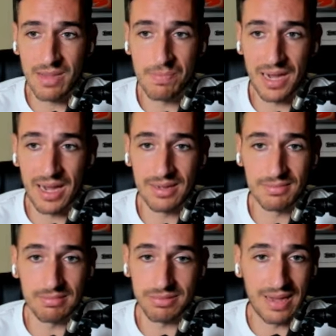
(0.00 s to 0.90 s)

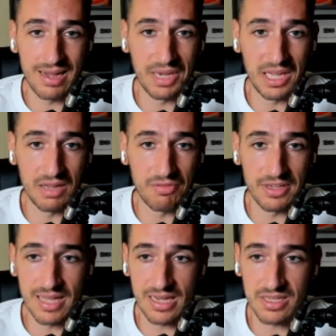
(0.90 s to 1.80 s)
but I mean, if
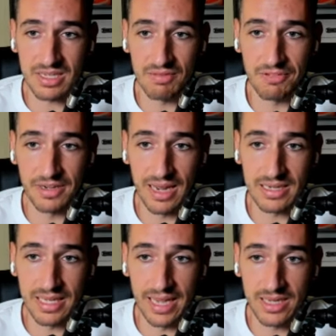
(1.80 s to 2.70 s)
it does something
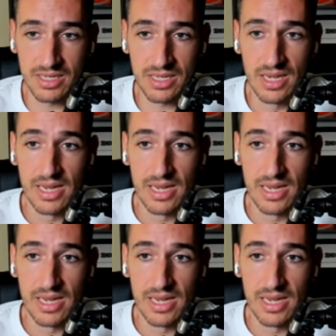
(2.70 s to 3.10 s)
like this,